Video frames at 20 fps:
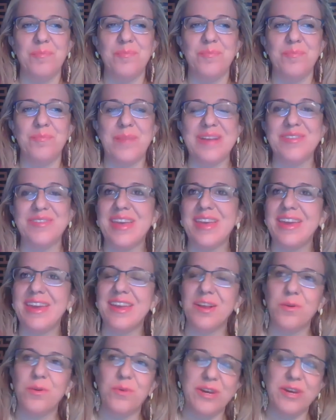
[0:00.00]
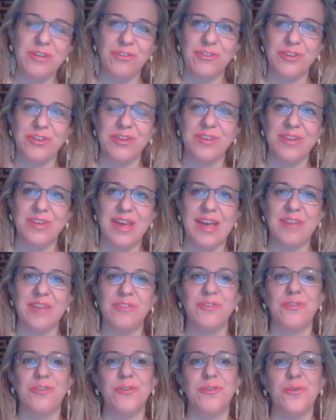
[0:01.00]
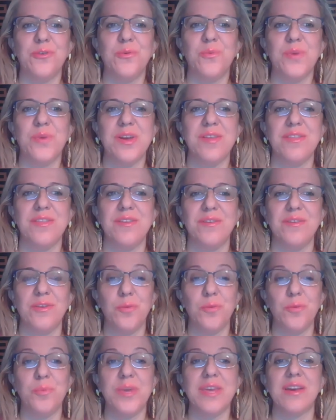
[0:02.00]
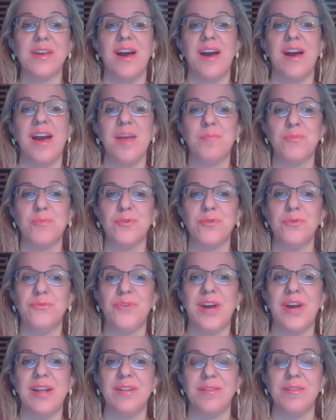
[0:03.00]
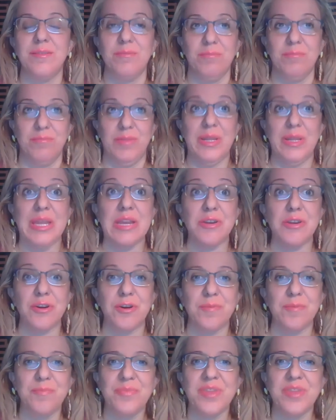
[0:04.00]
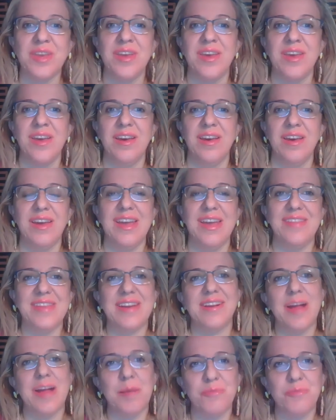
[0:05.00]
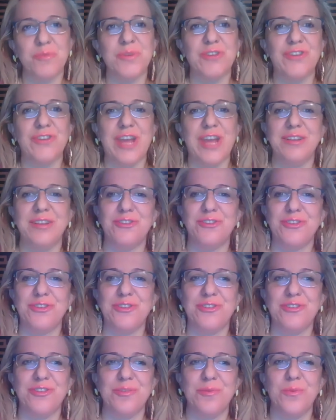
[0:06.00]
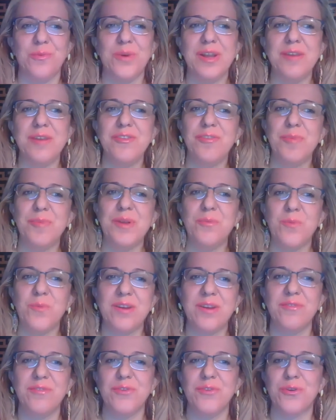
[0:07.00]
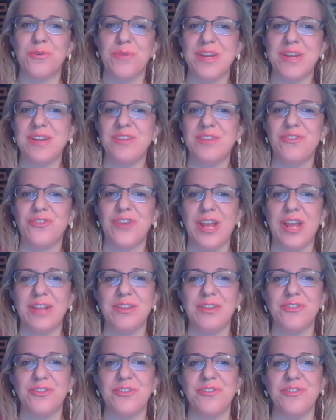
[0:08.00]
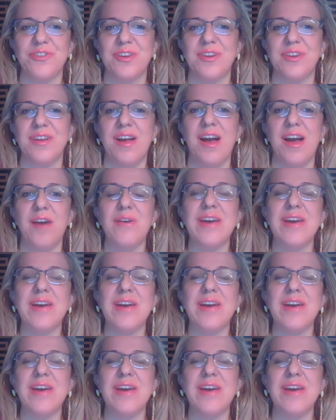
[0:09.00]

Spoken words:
My second question has to do with you being a high-profile leader. And that comes with challenges. What has been one of your greatest challenges and how